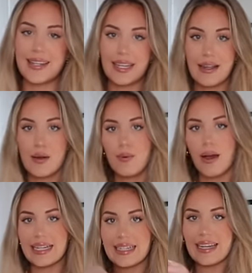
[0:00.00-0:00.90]
They're like a
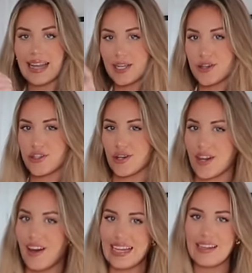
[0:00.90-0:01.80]
wide leg
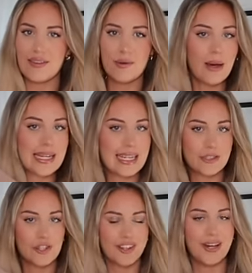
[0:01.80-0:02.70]
jogger. I love a wide
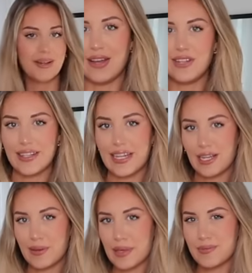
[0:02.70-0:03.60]
leg jogger. I feel like they
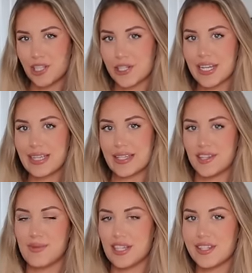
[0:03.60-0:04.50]
look a bit more chic than
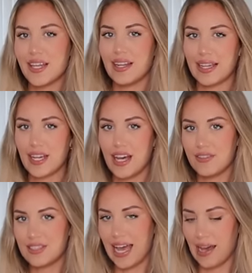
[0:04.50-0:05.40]
the ones that are like
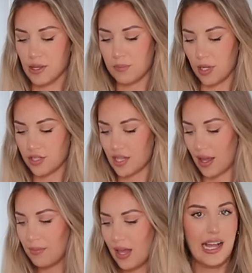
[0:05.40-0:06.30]
cuffed at the
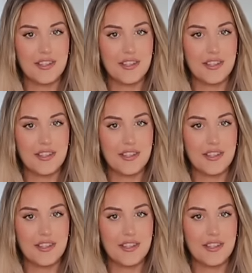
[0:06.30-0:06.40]
bottom.